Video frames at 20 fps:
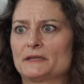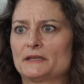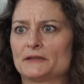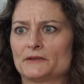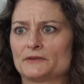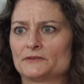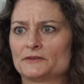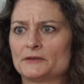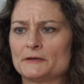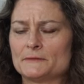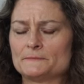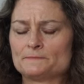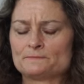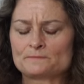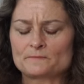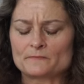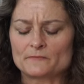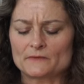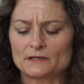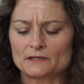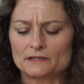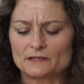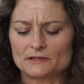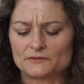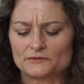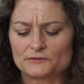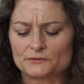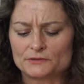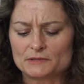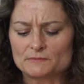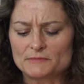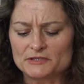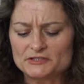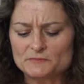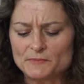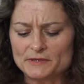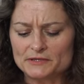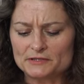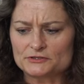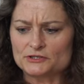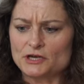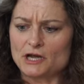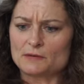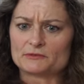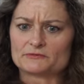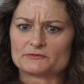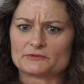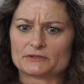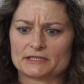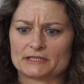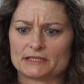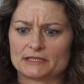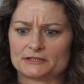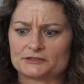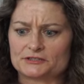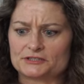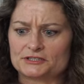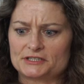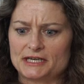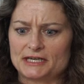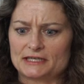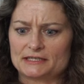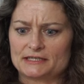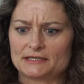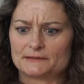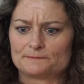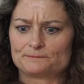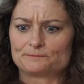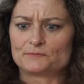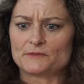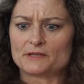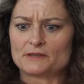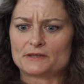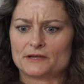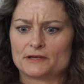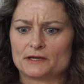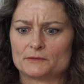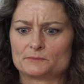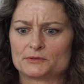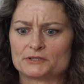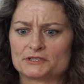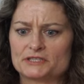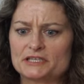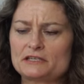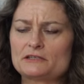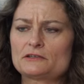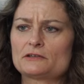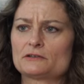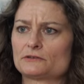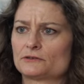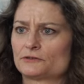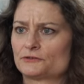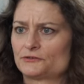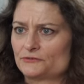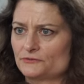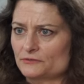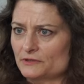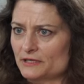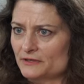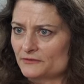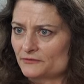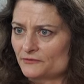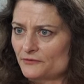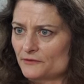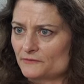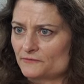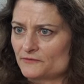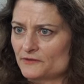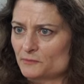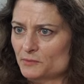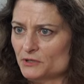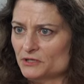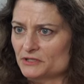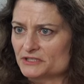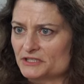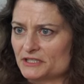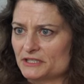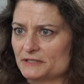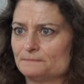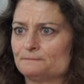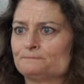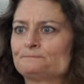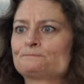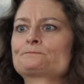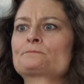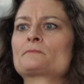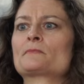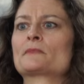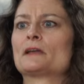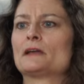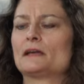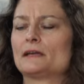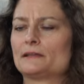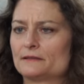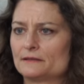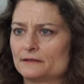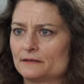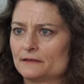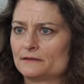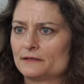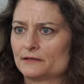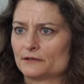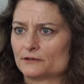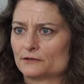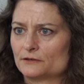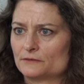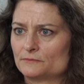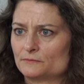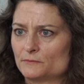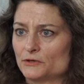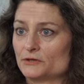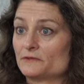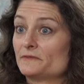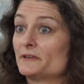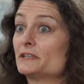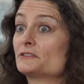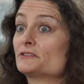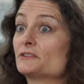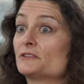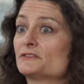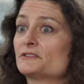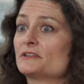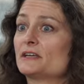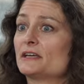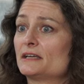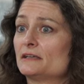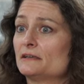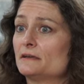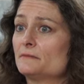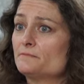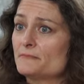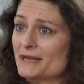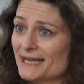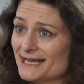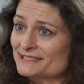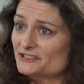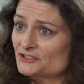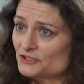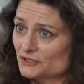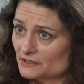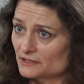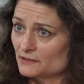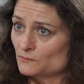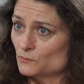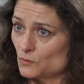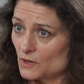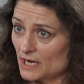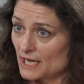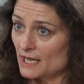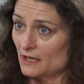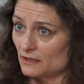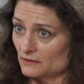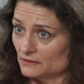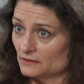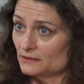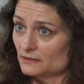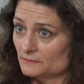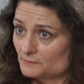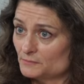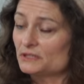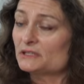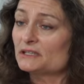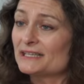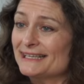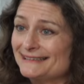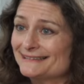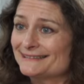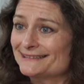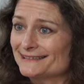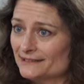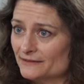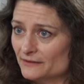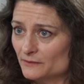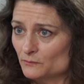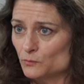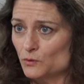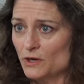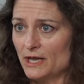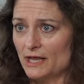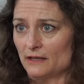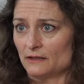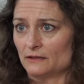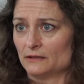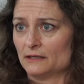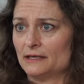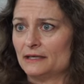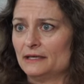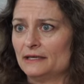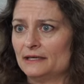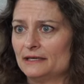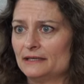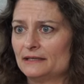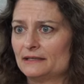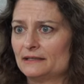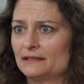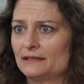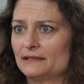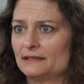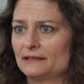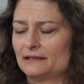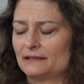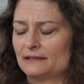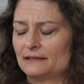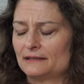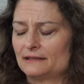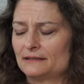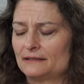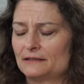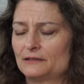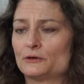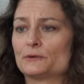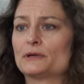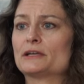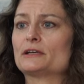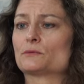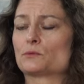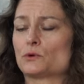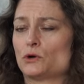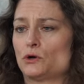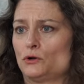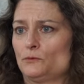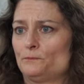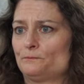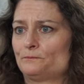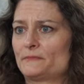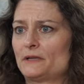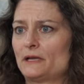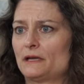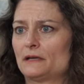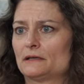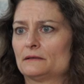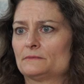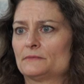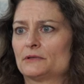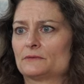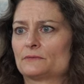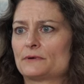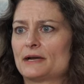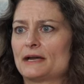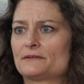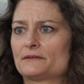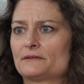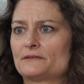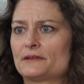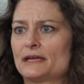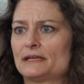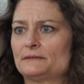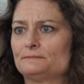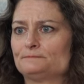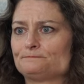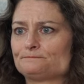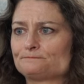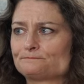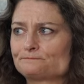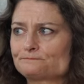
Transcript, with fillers: is, is doing a much better job of really understanding the particular strengths of the person and their motivations and matching them well, placing them well, it, it, it, you know, in a role, um, rather than,